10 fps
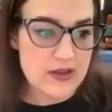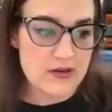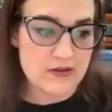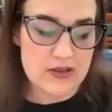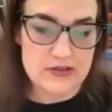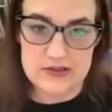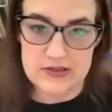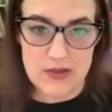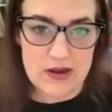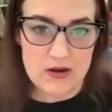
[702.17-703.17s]
and it
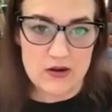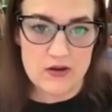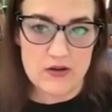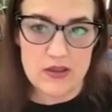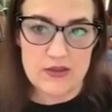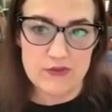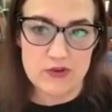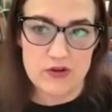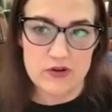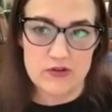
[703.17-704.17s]
doesn't matter if
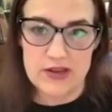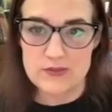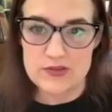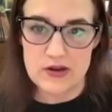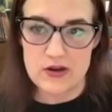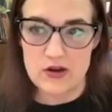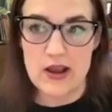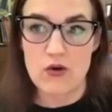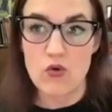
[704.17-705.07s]
your name's on it or not,